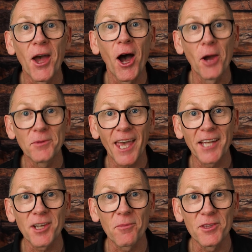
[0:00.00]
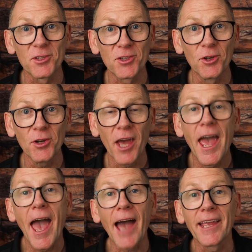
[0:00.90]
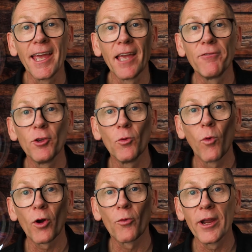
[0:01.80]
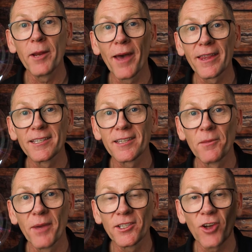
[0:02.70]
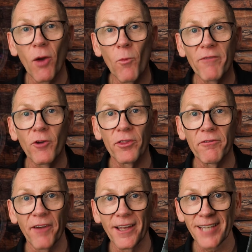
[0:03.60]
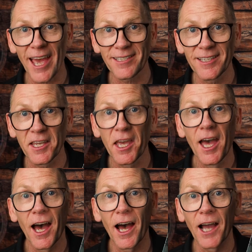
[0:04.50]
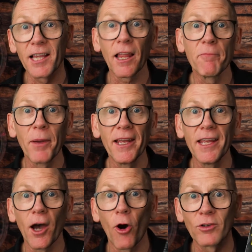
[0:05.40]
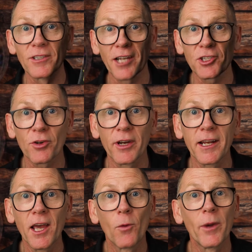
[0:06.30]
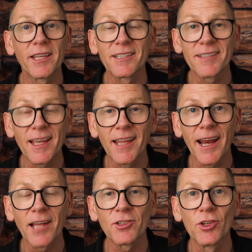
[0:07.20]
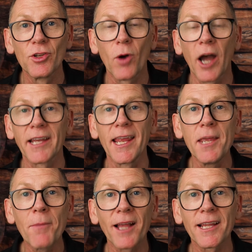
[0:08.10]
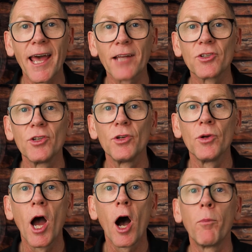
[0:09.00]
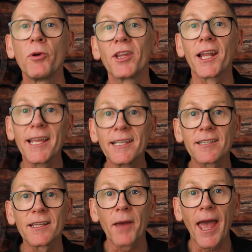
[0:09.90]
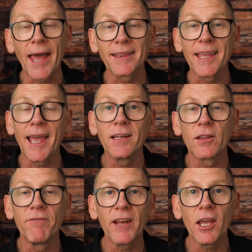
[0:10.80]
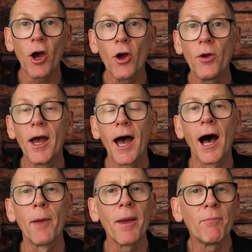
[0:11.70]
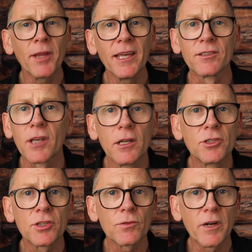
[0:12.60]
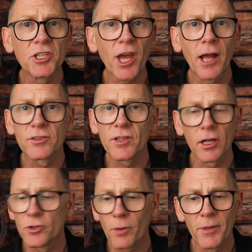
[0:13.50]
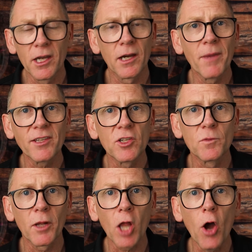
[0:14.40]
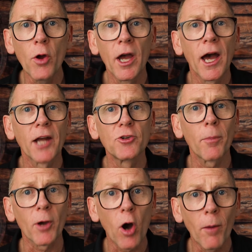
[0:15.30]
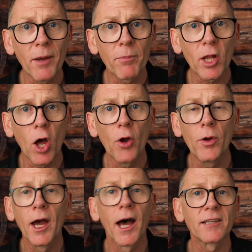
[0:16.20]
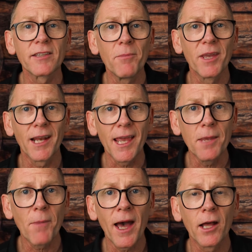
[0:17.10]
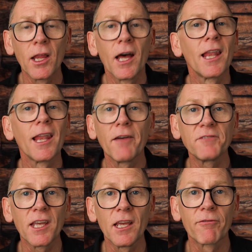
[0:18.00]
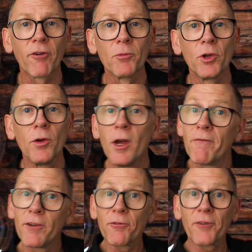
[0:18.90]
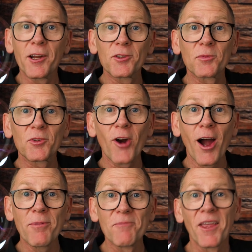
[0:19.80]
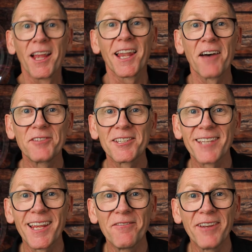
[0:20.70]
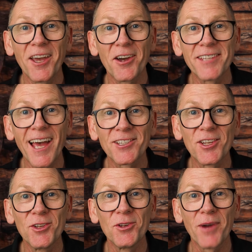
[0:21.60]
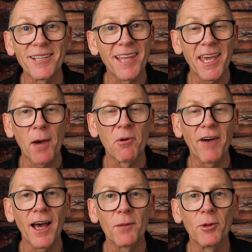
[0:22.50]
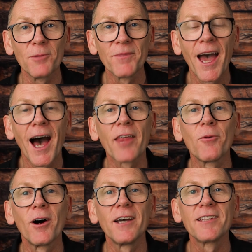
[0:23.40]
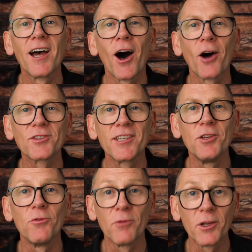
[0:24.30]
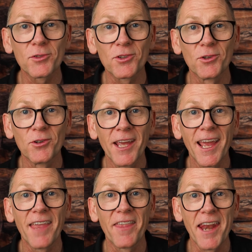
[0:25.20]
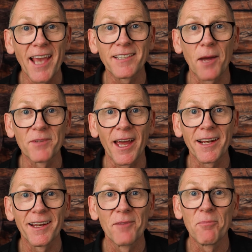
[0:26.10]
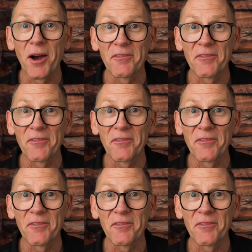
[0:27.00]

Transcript: hope to catch up with you soon. Hey, if you want to read about this in the meantime, we've got the fantastic Glovepedia on touchscreen. We can send that out to you. I can email it out to you. I'll put the links at the end of the video. And please, just reach out. So drop me a message below, drop a comment below, send me an email. Love to hear from you. Feel free to subscribe. Love to send the videos out to you as they come available. Otherwise, I'll see you real soon in the next update. Bye for